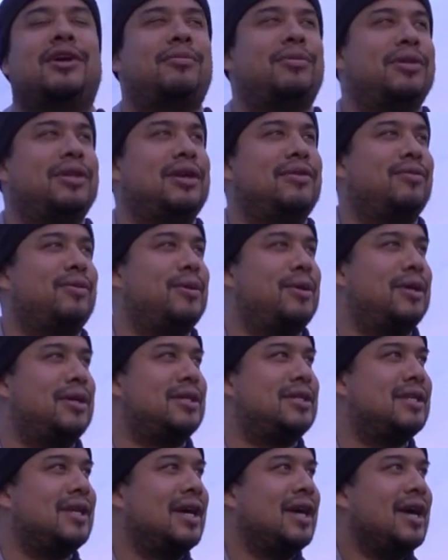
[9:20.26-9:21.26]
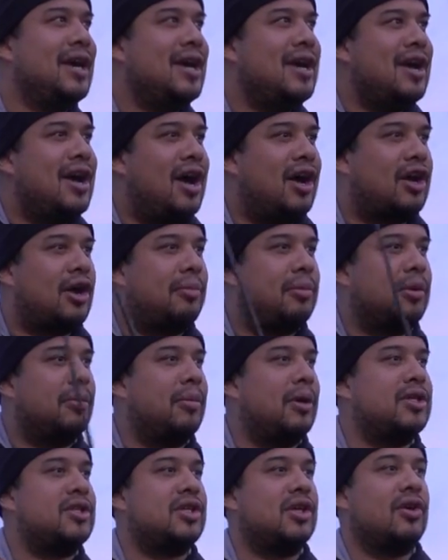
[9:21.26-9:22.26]
I believe, was a couple of
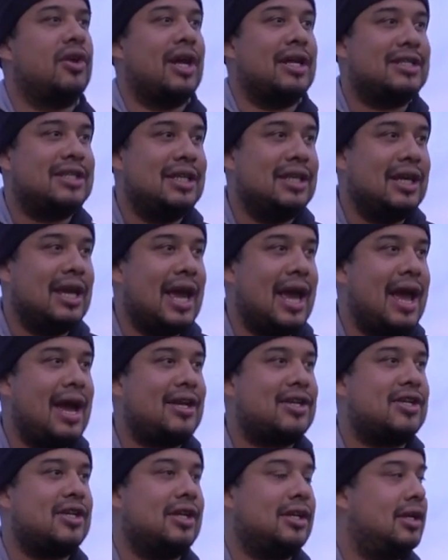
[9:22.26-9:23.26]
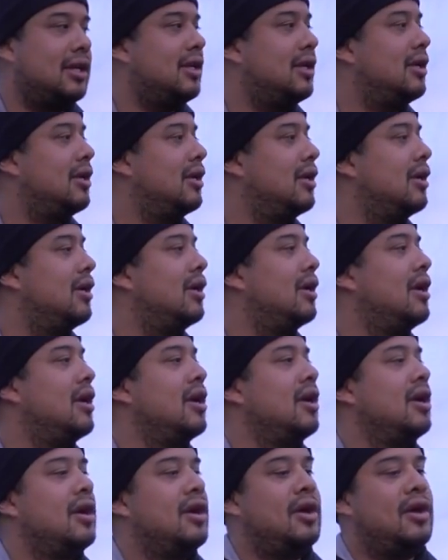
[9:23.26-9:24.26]
months ago, and I see action.
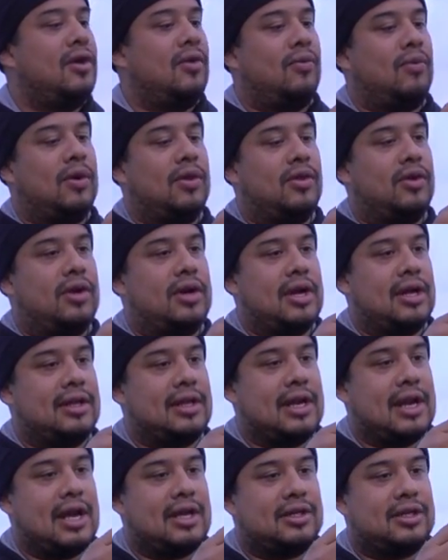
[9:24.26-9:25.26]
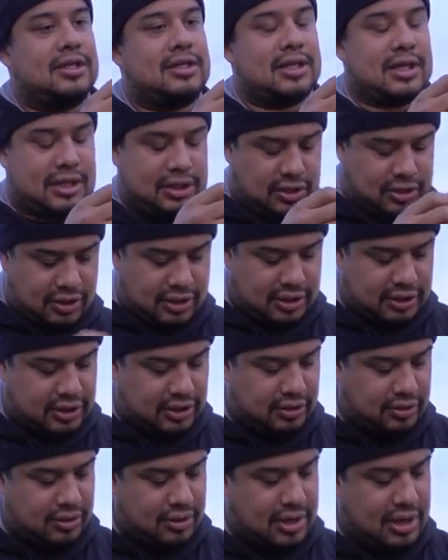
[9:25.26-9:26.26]
Whether or not that action is going to turn
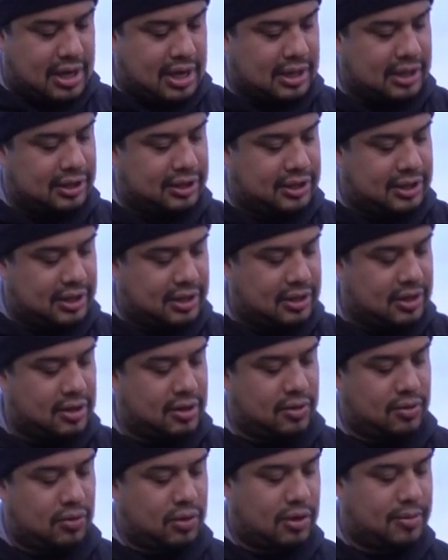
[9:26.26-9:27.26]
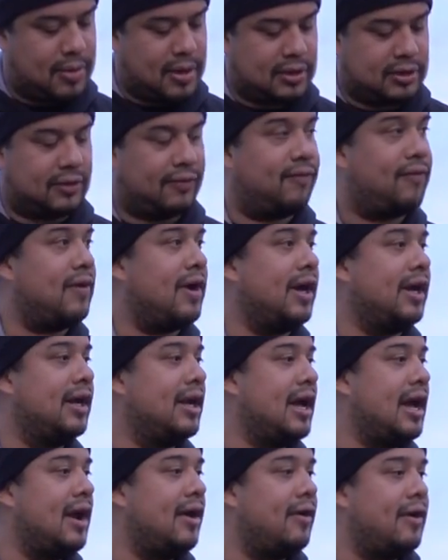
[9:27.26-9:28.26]
into anything, we're about to find
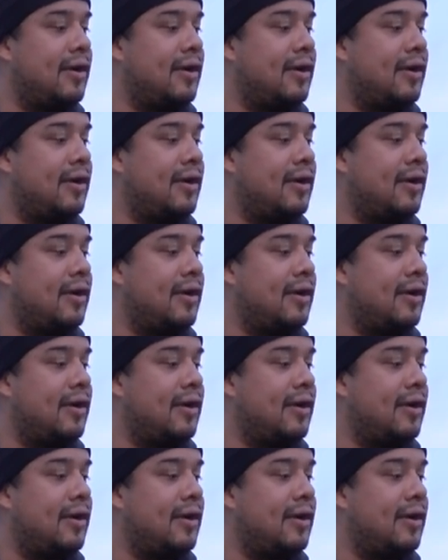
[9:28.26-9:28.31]
out.